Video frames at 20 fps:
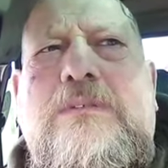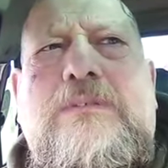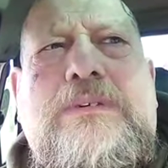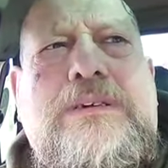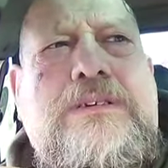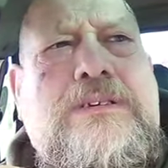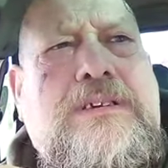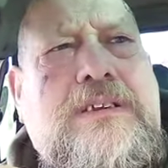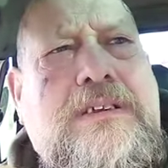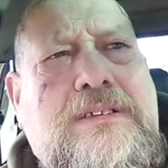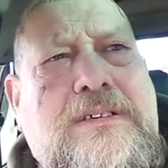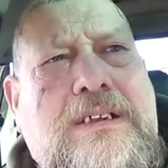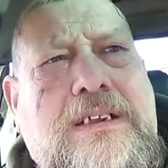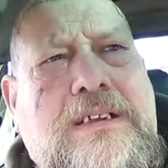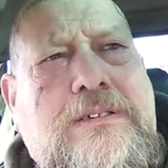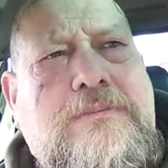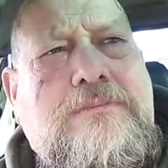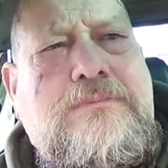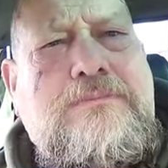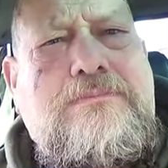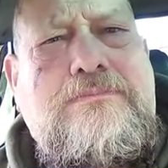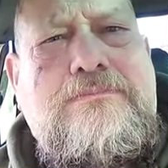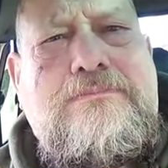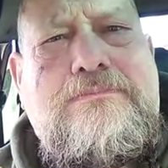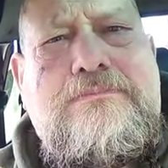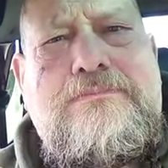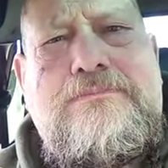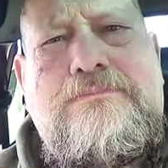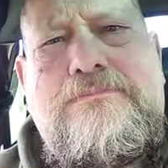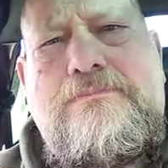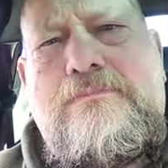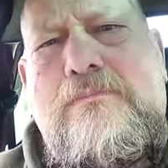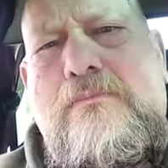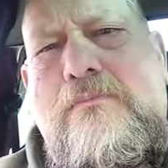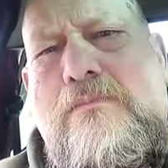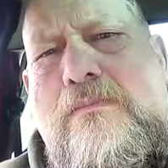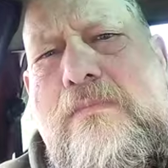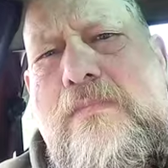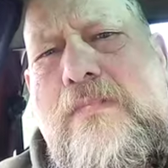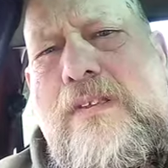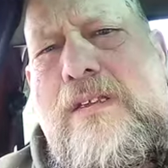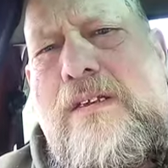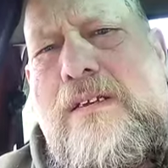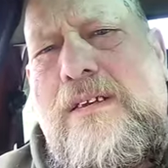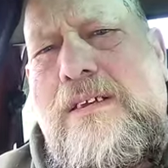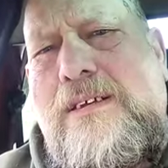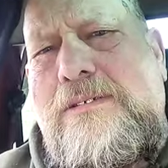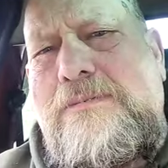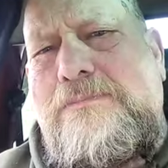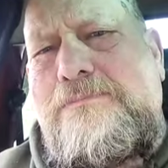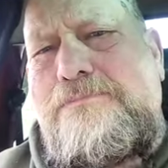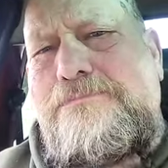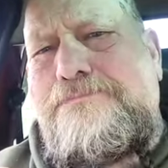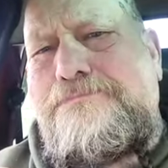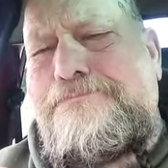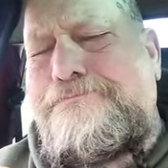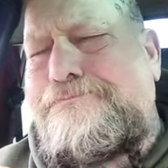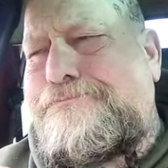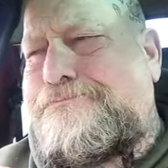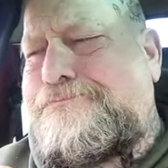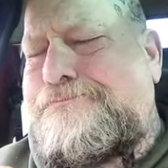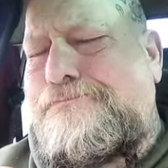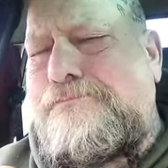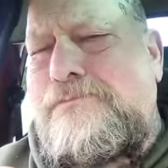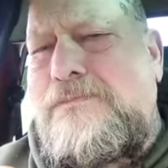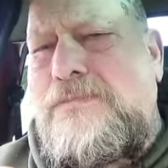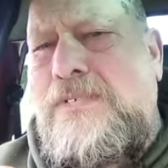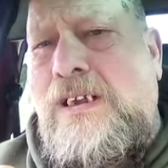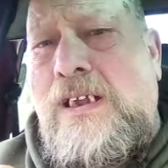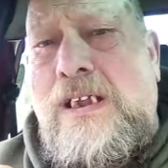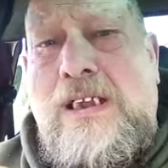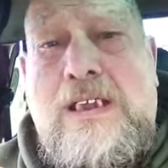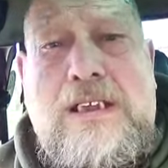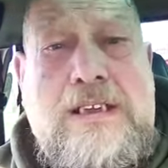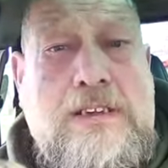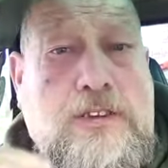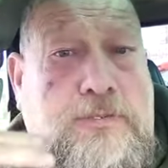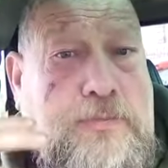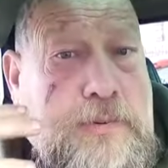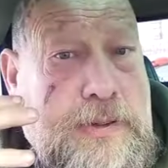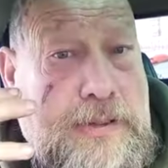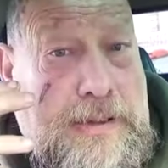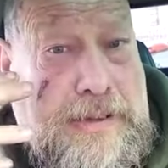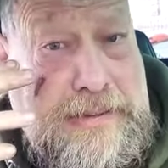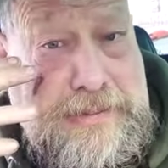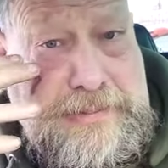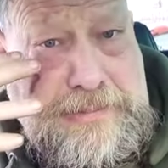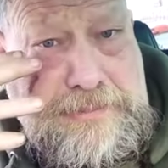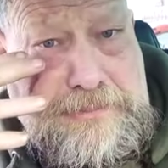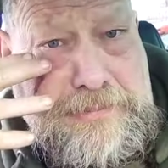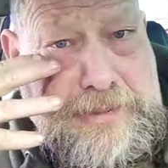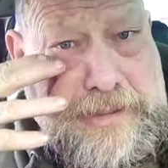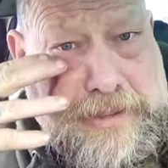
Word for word: will take time. Um, and this for the eye. The